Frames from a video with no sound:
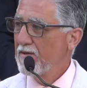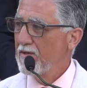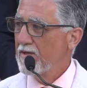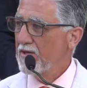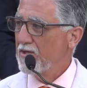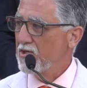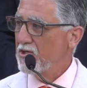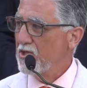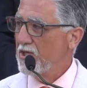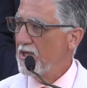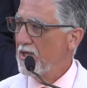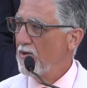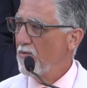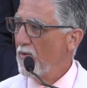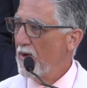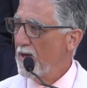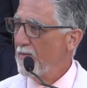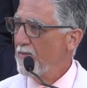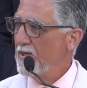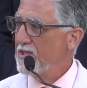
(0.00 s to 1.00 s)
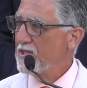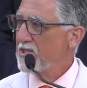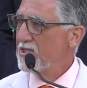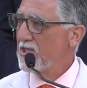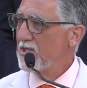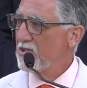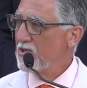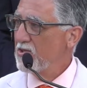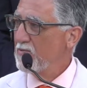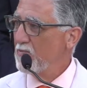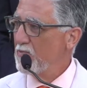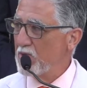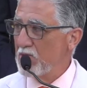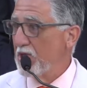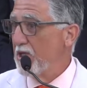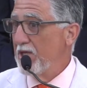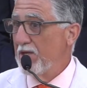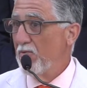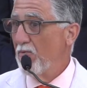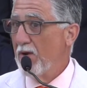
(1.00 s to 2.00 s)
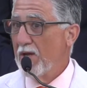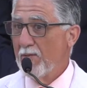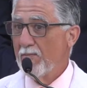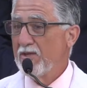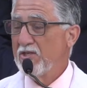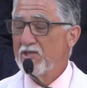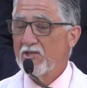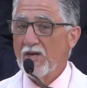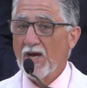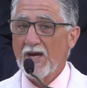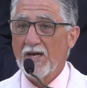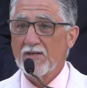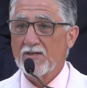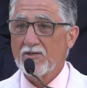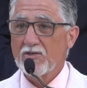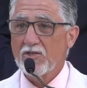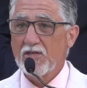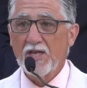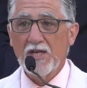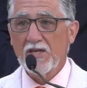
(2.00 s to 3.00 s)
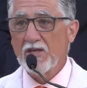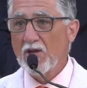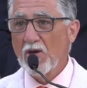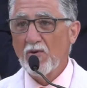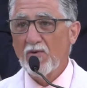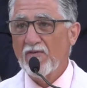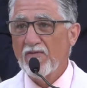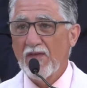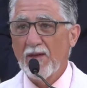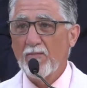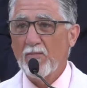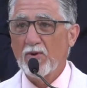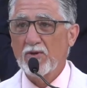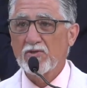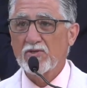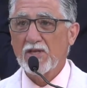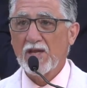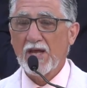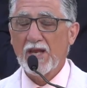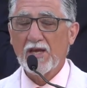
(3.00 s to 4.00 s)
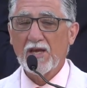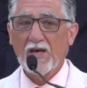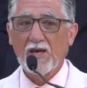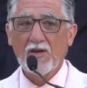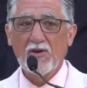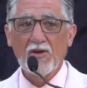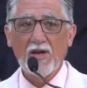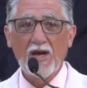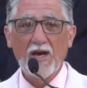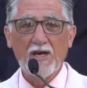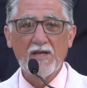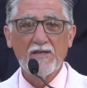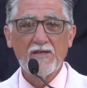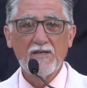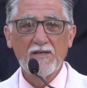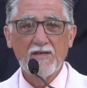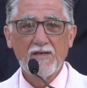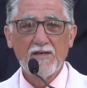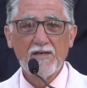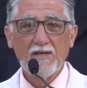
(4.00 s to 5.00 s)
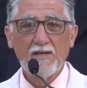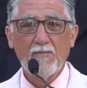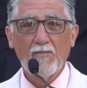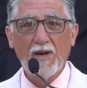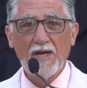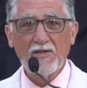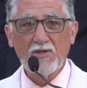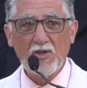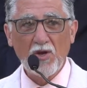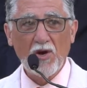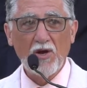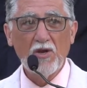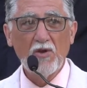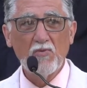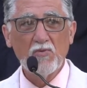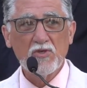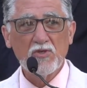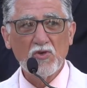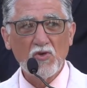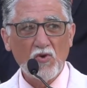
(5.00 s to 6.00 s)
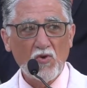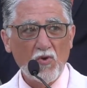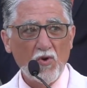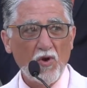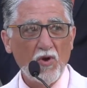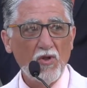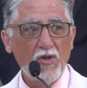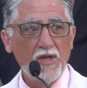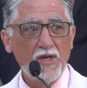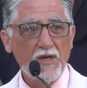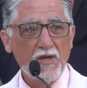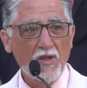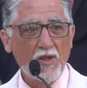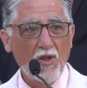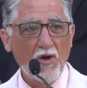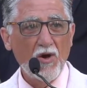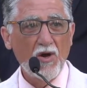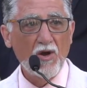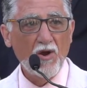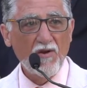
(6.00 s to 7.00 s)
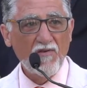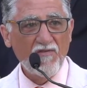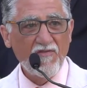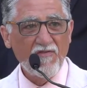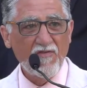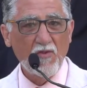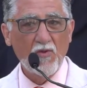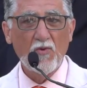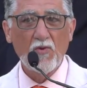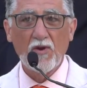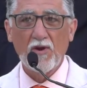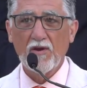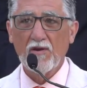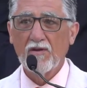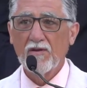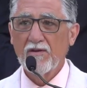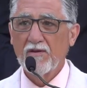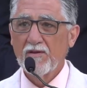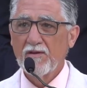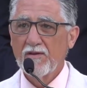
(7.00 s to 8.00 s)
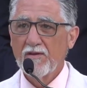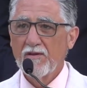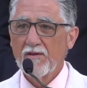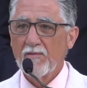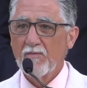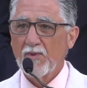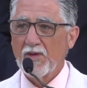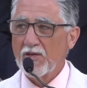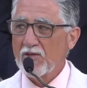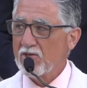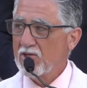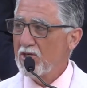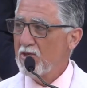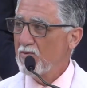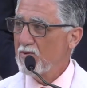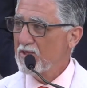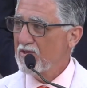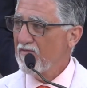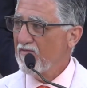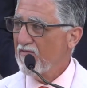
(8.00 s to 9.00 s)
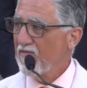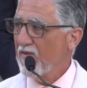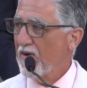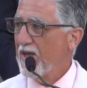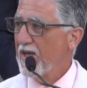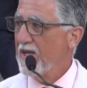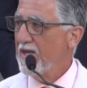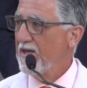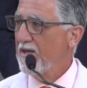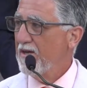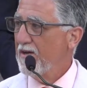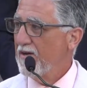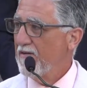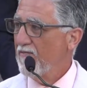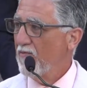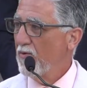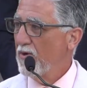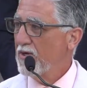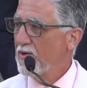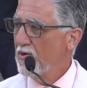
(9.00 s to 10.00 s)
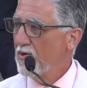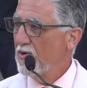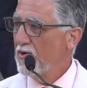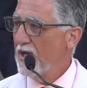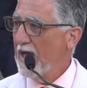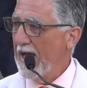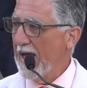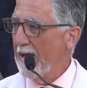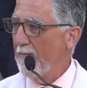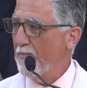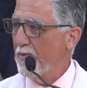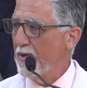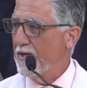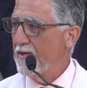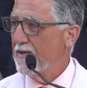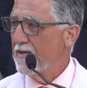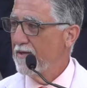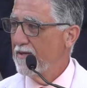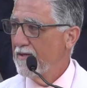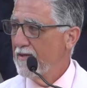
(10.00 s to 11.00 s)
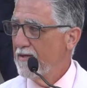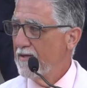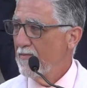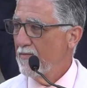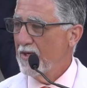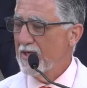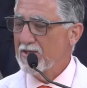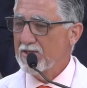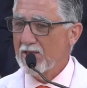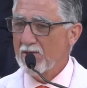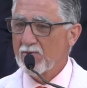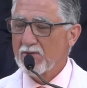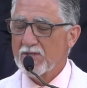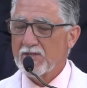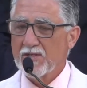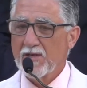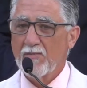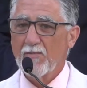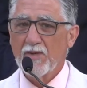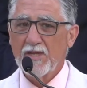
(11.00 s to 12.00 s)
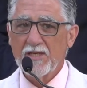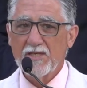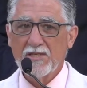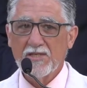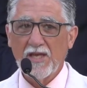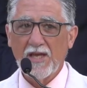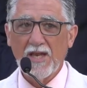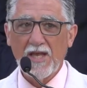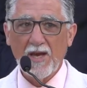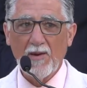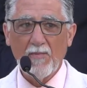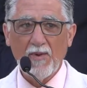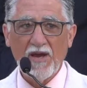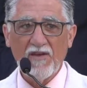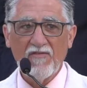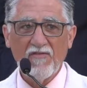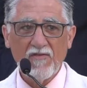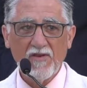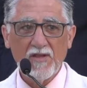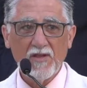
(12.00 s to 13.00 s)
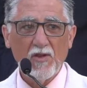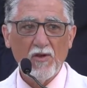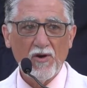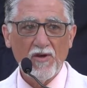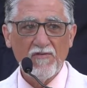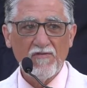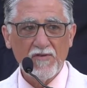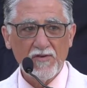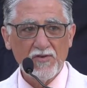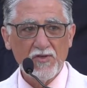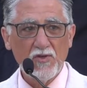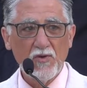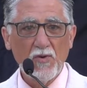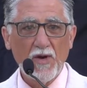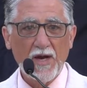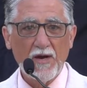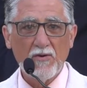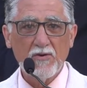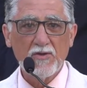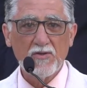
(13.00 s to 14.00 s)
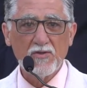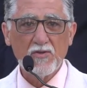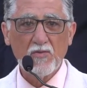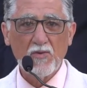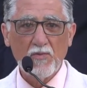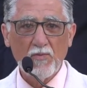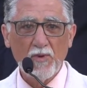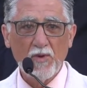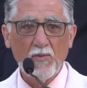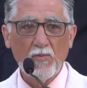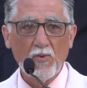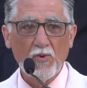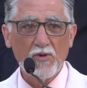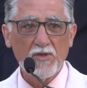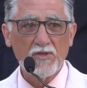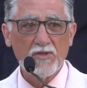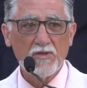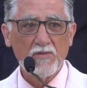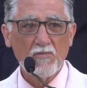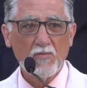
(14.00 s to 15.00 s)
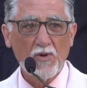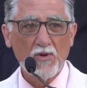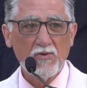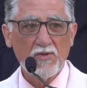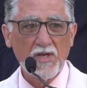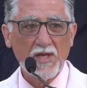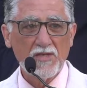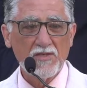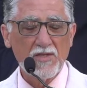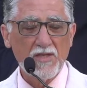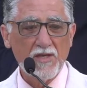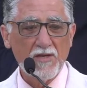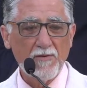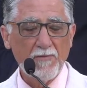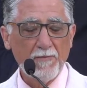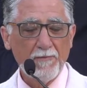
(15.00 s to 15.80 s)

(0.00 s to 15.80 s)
because she didn't want to be she didn't want to be shot. She didn't know if that person had a gun or not. My daughter was crawling along our floor because she was afraid of what could happen because there was somebody standing on my front lawn for 2 hours with billboards protesting.